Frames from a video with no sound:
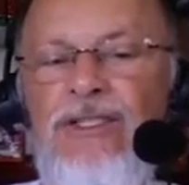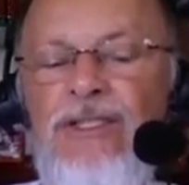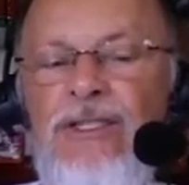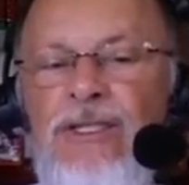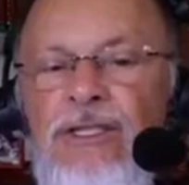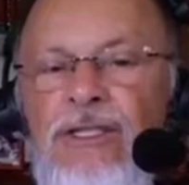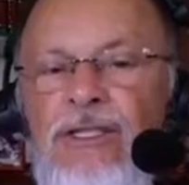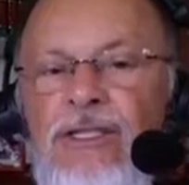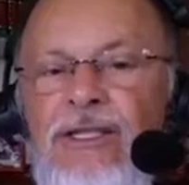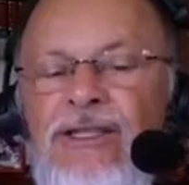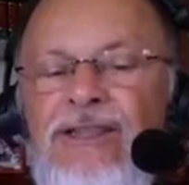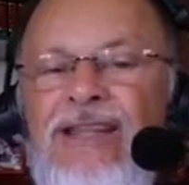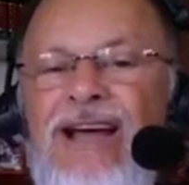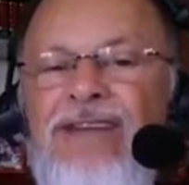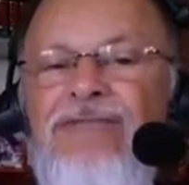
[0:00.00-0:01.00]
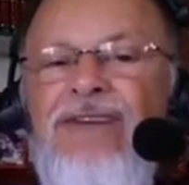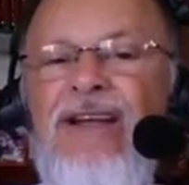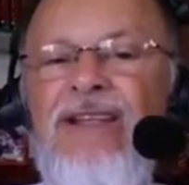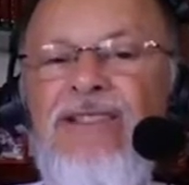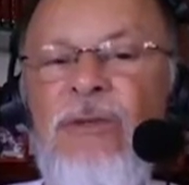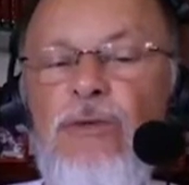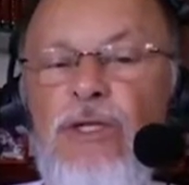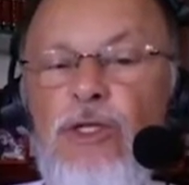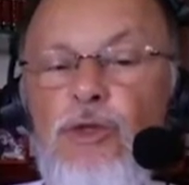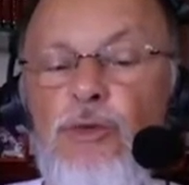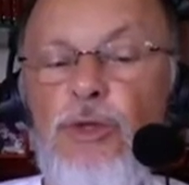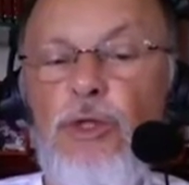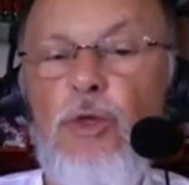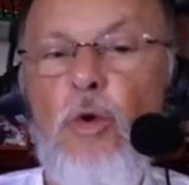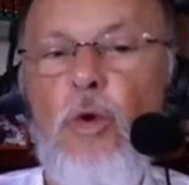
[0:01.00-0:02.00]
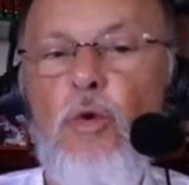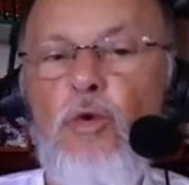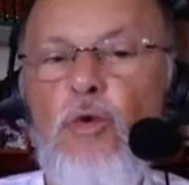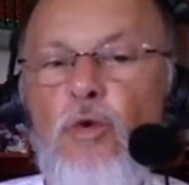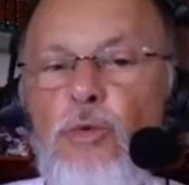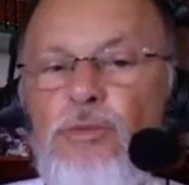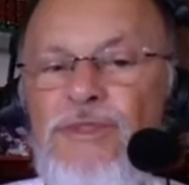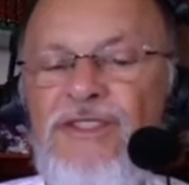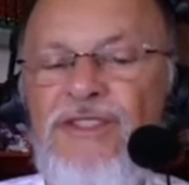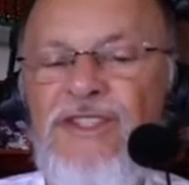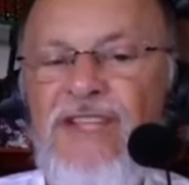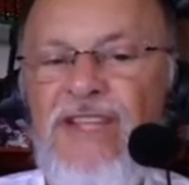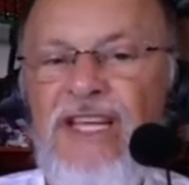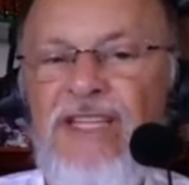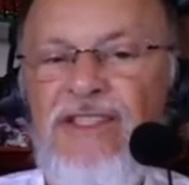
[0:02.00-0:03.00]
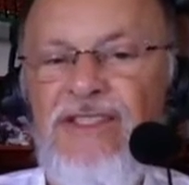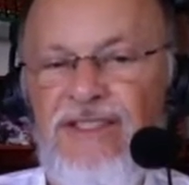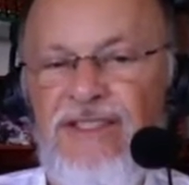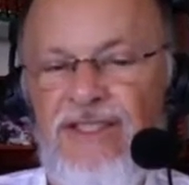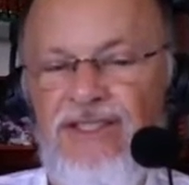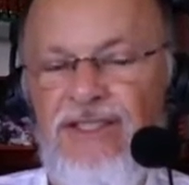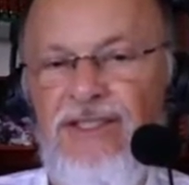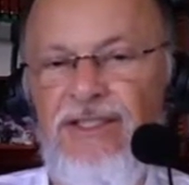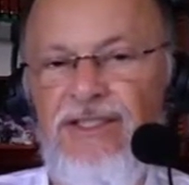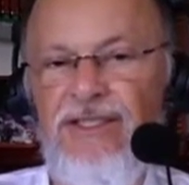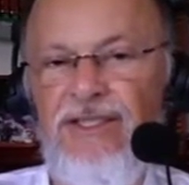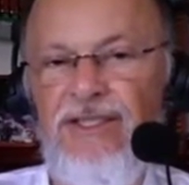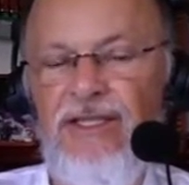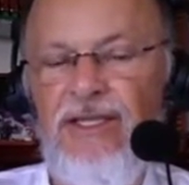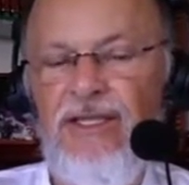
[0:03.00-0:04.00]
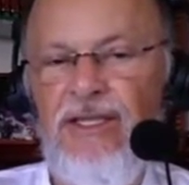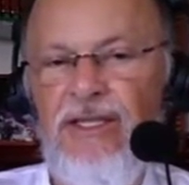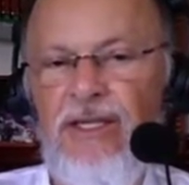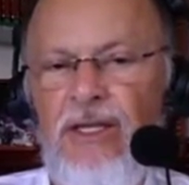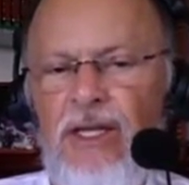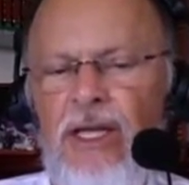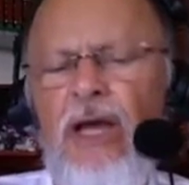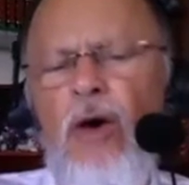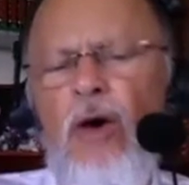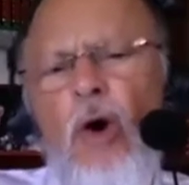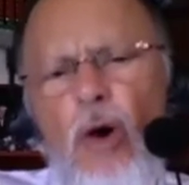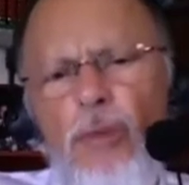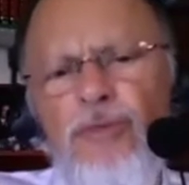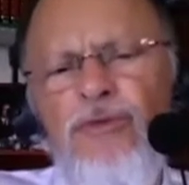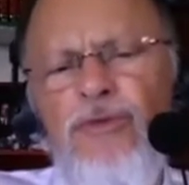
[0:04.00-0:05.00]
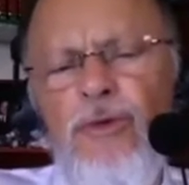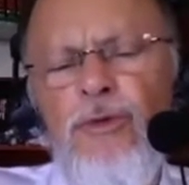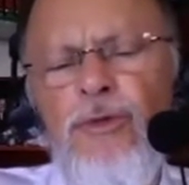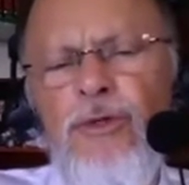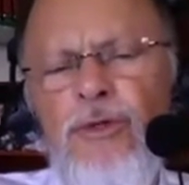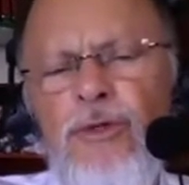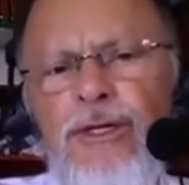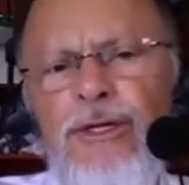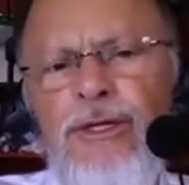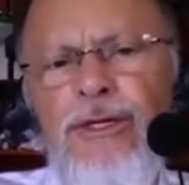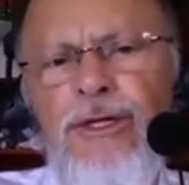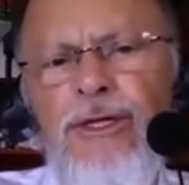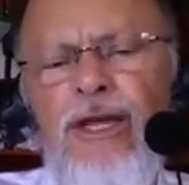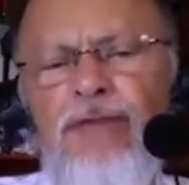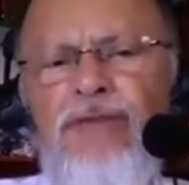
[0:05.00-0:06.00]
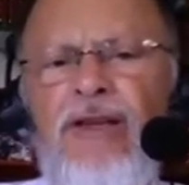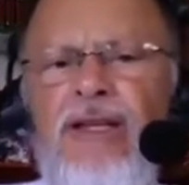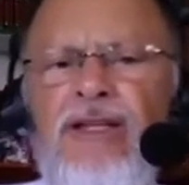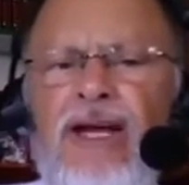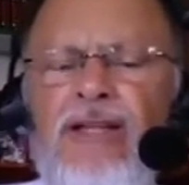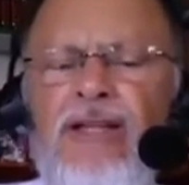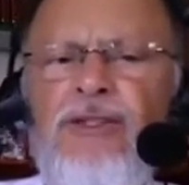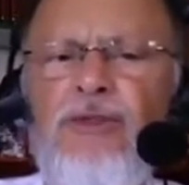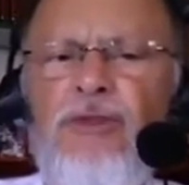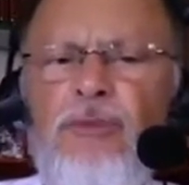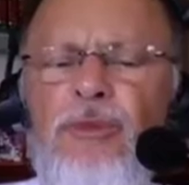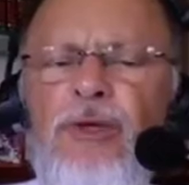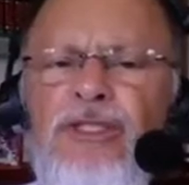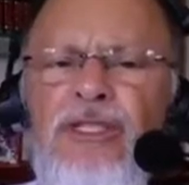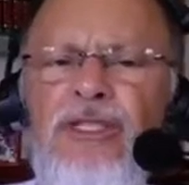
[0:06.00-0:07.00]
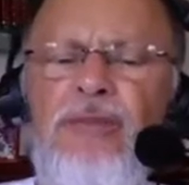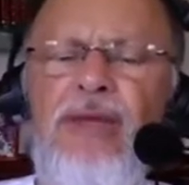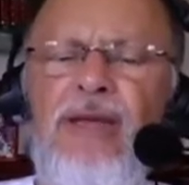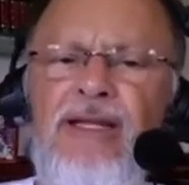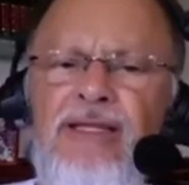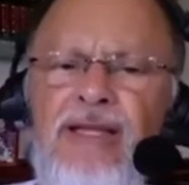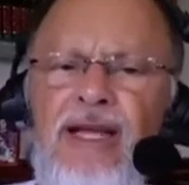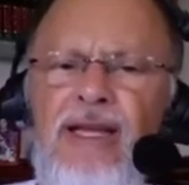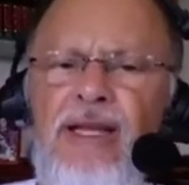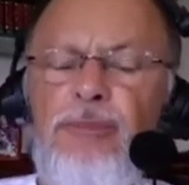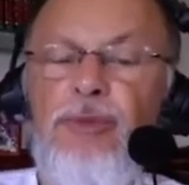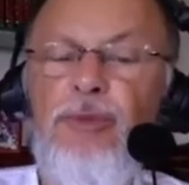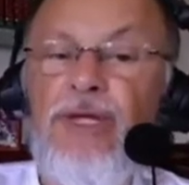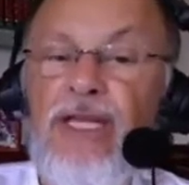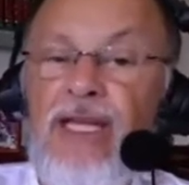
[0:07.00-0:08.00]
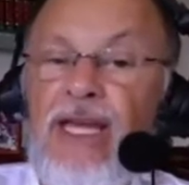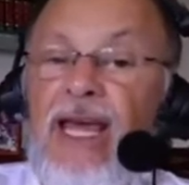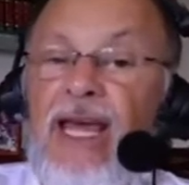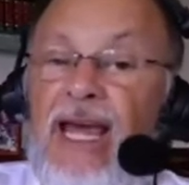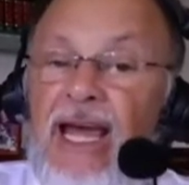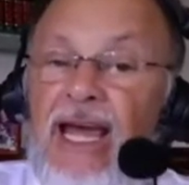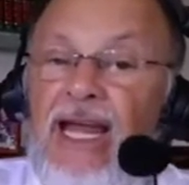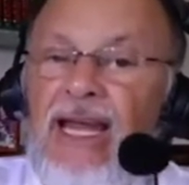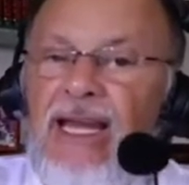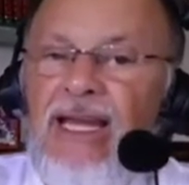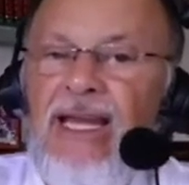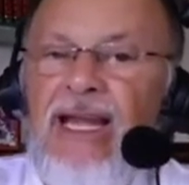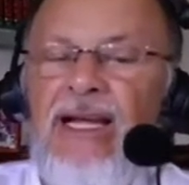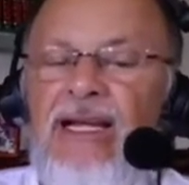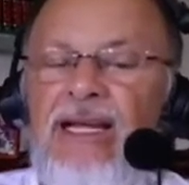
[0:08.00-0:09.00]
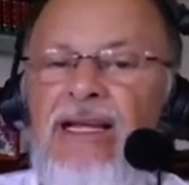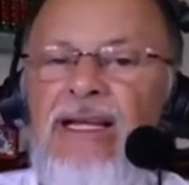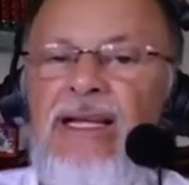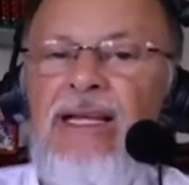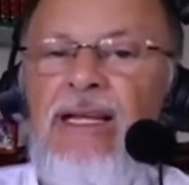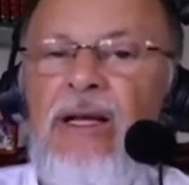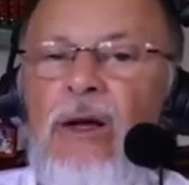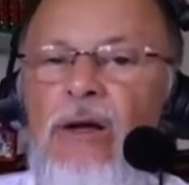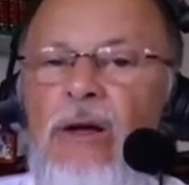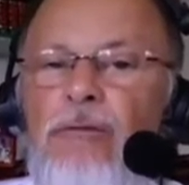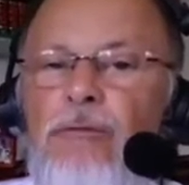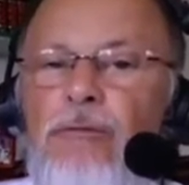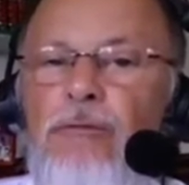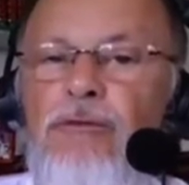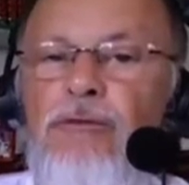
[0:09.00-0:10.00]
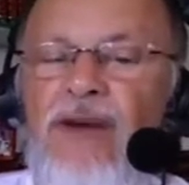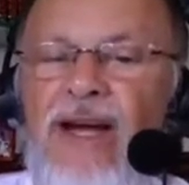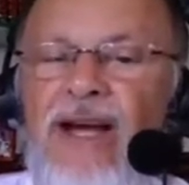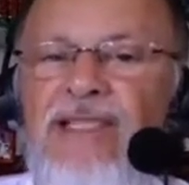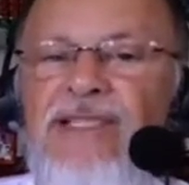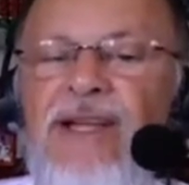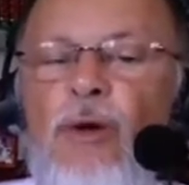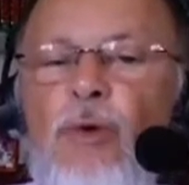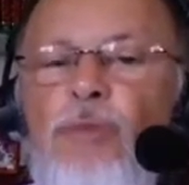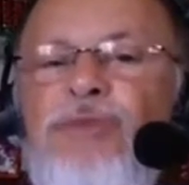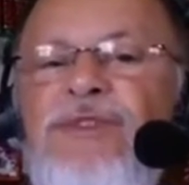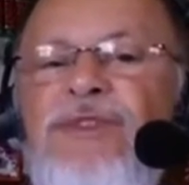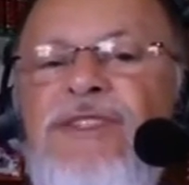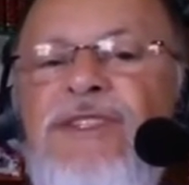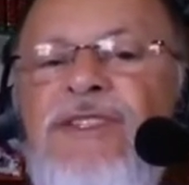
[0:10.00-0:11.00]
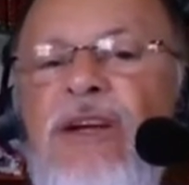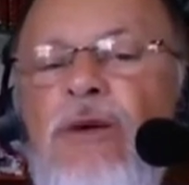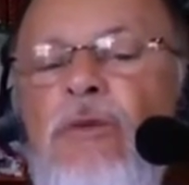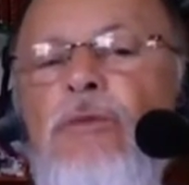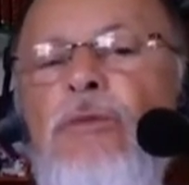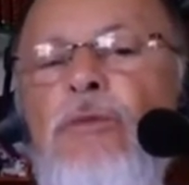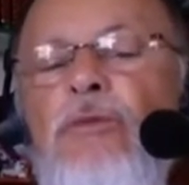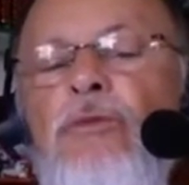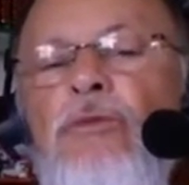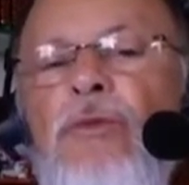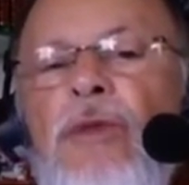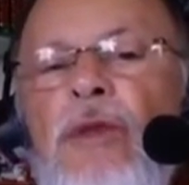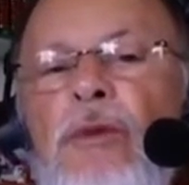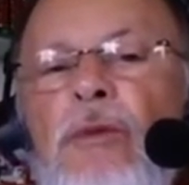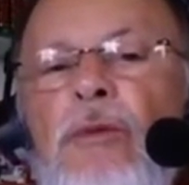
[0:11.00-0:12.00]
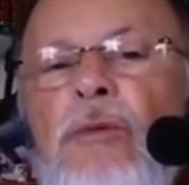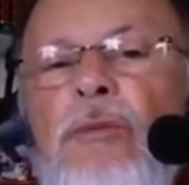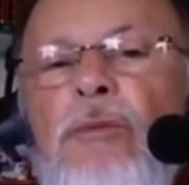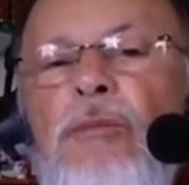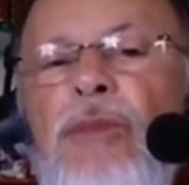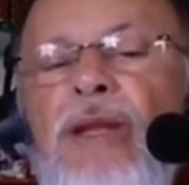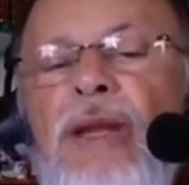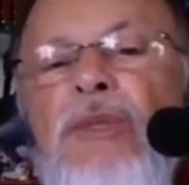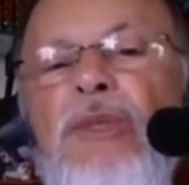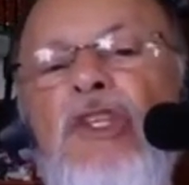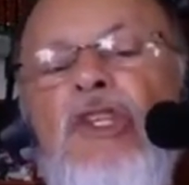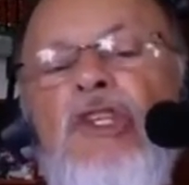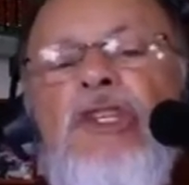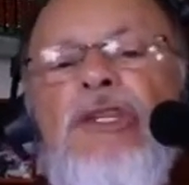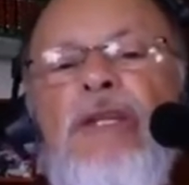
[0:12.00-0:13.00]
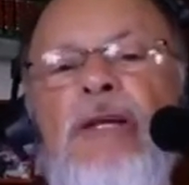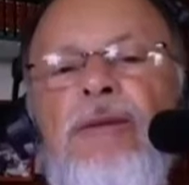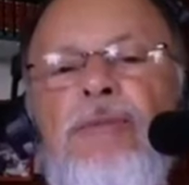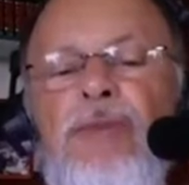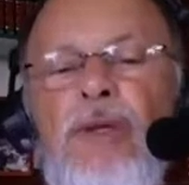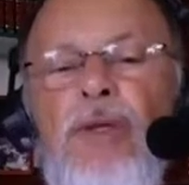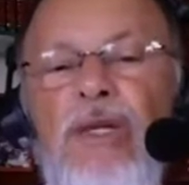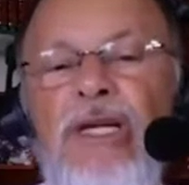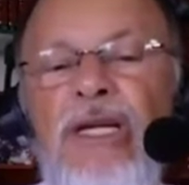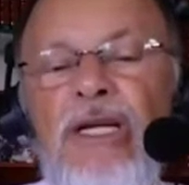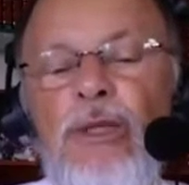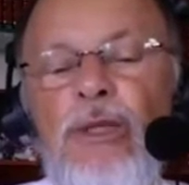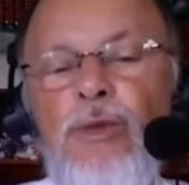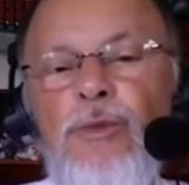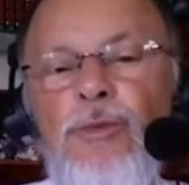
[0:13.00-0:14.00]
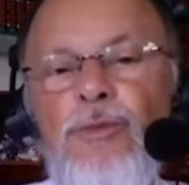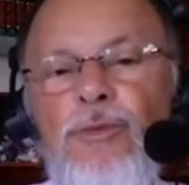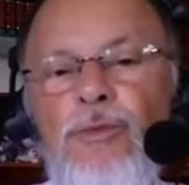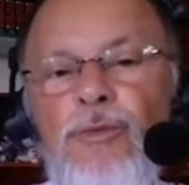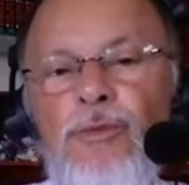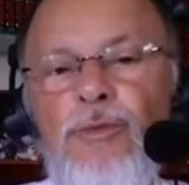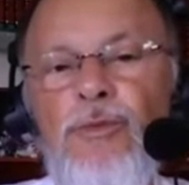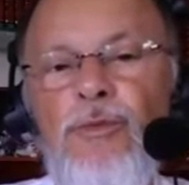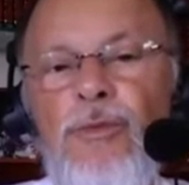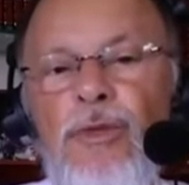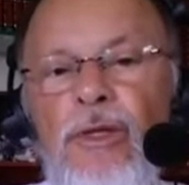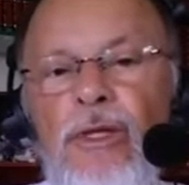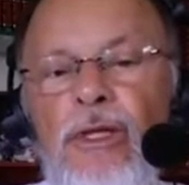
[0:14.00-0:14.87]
when they give in to their fleshly desires, then obviously that the truth cannot make them free, because they make the choice and they choose for lies and deceit.